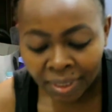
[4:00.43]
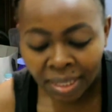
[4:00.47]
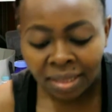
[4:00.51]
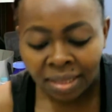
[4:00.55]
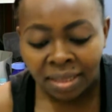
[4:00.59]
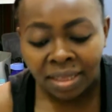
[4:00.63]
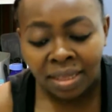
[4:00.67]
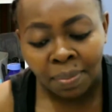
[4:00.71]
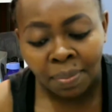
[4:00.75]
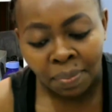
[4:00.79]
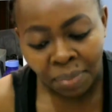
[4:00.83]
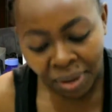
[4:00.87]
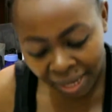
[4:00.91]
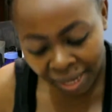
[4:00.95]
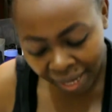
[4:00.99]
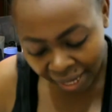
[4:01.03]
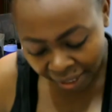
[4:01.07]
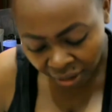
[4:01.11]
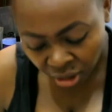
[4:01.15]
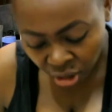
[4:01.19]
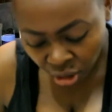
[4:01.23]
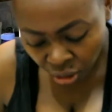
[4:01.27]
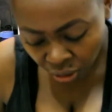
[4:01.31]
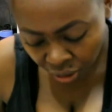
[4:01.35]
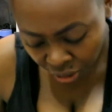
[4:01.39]
the better
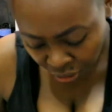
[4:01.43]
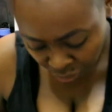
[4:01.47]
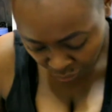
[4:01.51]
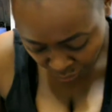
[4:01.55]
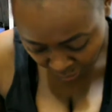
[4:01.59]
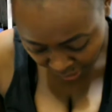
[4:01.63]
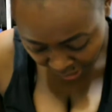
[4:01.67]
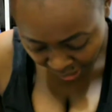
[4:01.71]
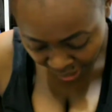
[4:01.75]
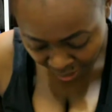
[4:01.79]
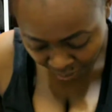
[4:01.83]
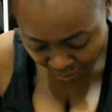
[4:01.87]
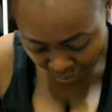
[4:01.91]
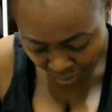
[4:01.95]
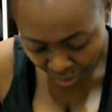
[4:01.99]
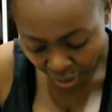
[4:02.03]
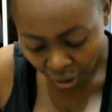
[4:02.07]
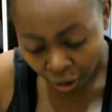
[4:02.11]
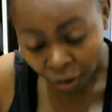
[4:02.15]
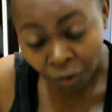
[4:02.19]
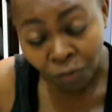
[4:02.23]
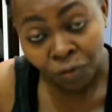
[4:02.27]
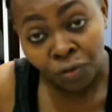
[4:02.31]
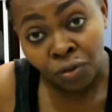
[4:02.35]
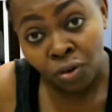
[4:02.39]
assured you can be
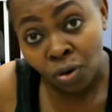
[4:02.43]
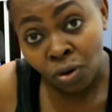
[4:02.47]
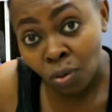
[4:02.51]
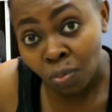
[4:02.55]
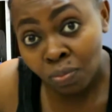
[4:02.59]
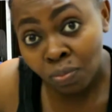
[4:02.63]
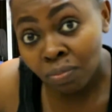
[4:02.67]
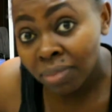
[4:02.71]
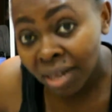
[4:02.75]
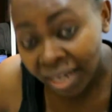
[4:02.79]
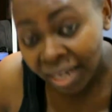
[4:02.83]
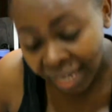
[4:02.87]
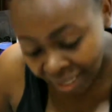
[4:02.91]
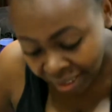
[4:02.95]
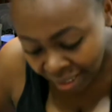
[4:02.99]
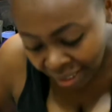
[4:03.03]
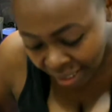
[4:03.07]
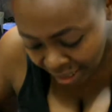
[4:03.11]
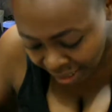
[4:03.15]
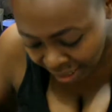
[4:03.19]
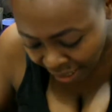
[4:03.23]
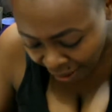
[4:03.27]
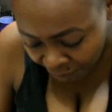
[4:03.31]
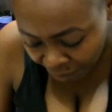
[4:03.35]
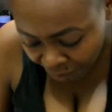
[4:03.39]
of your blender
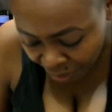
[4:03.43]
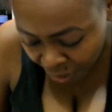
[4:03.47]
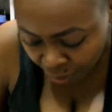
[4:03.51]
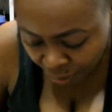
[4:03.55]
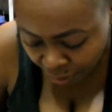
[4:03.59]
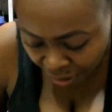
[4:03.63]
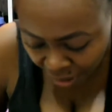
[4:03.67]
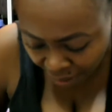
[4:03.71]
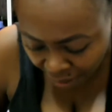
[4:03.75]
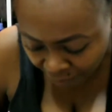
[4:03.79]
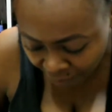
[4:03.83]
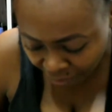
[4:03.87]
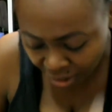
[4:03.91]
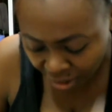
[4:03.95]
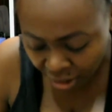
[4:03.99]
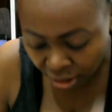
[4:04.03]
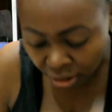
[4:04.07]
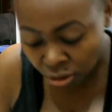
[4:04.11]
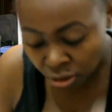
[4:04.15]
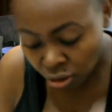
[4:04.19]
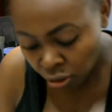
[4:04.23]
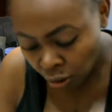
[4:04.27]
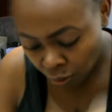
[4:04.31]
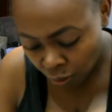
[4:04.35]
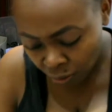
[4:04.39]
serving you and everything.
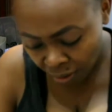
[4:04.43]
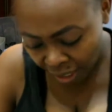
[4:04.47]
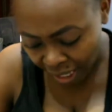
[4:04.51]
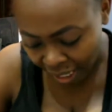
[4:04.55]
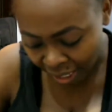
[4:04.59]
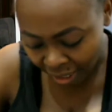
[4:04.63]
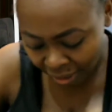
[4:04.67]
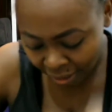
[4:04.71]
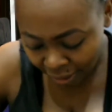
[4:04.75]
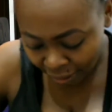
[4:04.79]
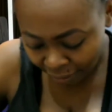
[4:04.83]
So guys,